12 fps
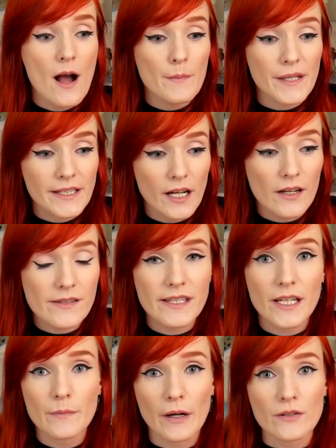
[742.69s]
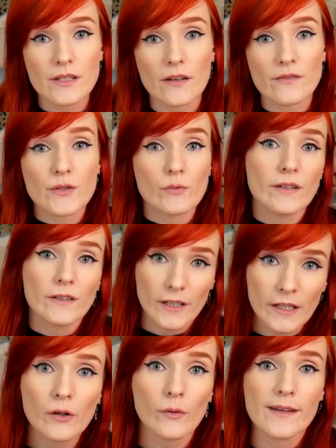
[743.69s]
because the amount of surrender
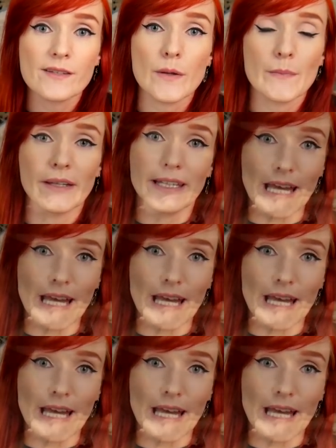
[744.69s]
inquiries we've been